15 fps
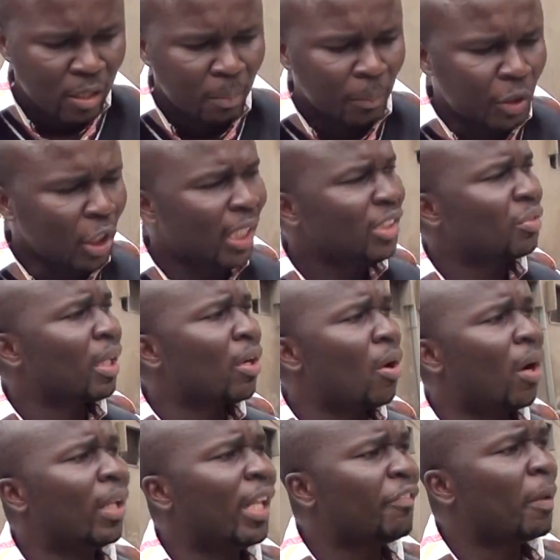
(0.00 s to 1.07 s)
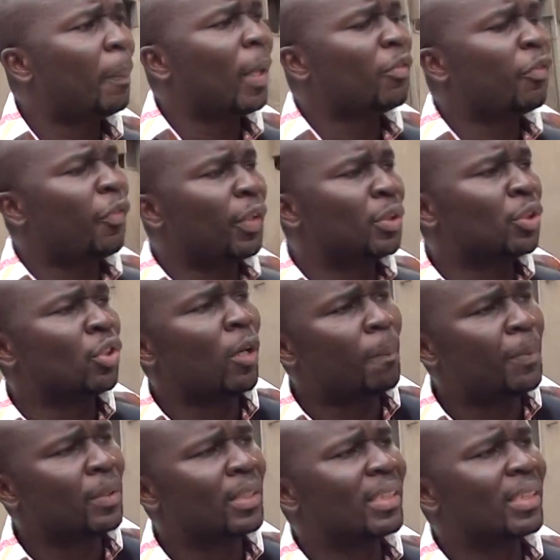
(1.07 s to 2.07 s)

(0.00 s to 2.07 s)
Missionaries recall left the platform for usurpers.